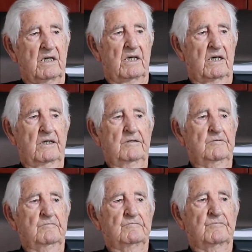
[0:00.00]

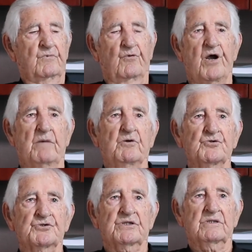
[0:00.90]

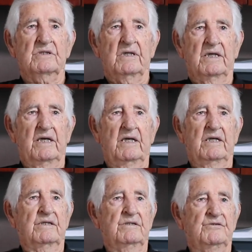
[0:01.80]
rebels
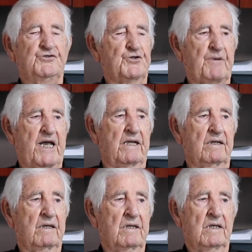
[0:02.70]
in
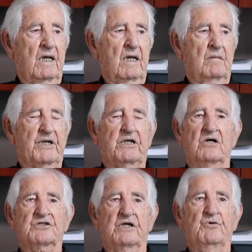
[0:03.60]
Japan,
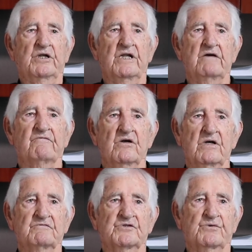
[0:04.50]
because they would never
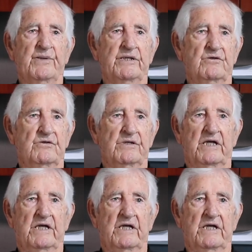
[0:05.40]
have surrendered.